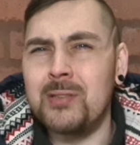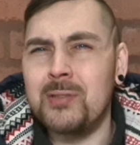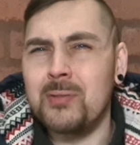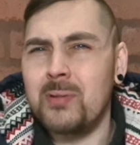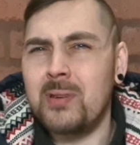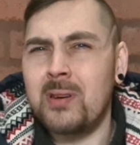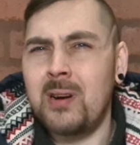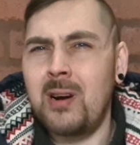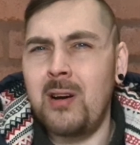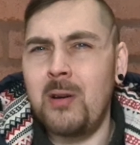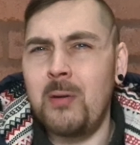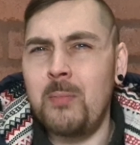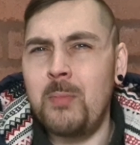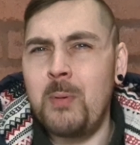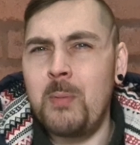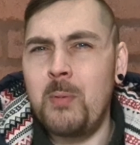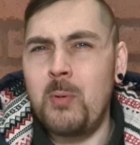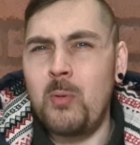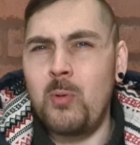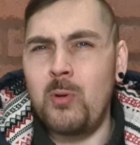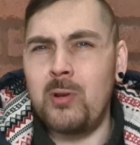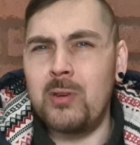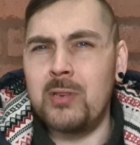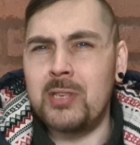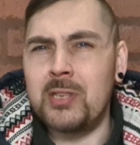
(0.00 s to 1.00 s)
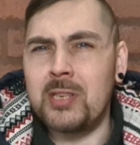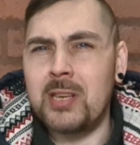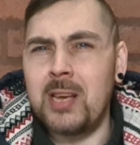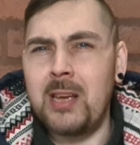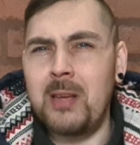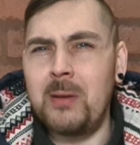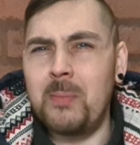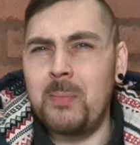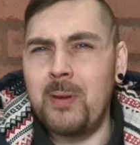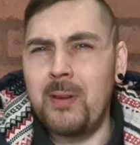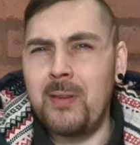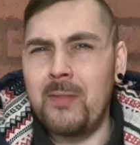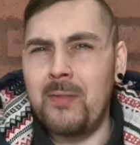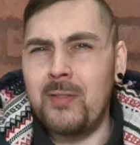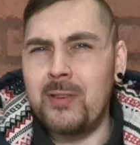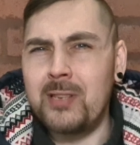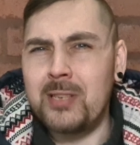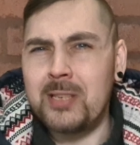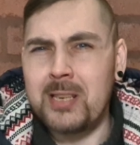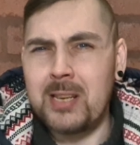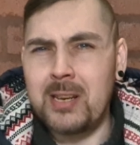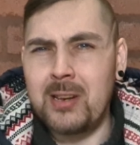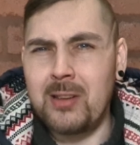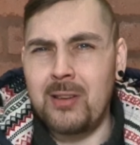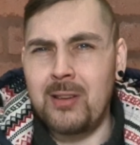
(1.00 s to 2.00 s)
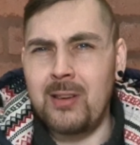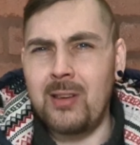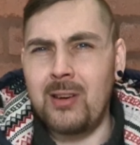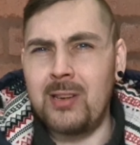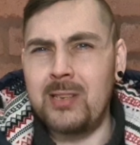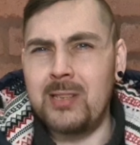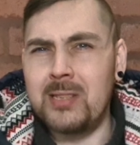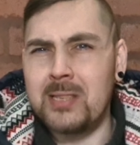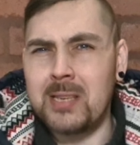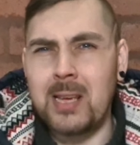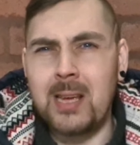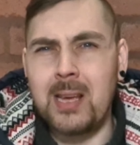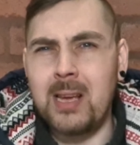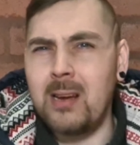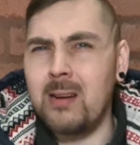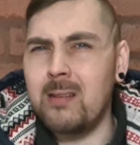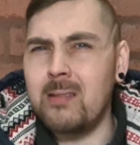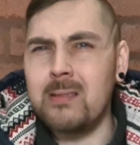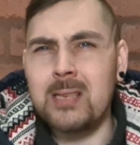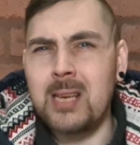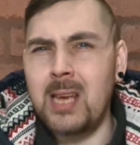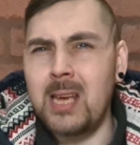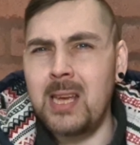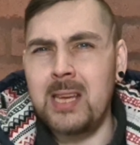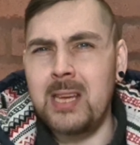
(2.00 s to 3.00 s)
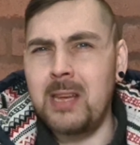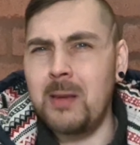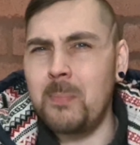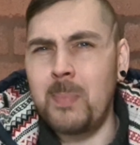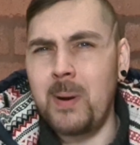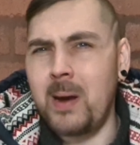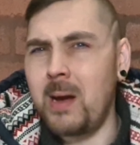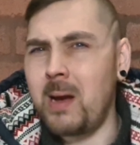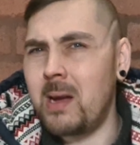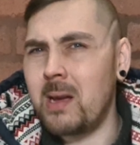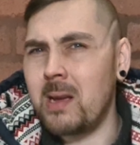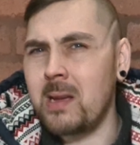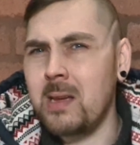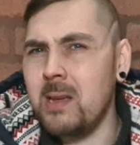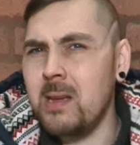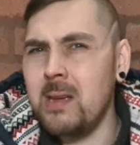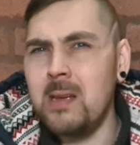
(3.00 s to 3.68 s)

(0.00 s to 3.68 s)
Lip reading: So I can't remember what I say, but if I said I liked it, I'd take it back.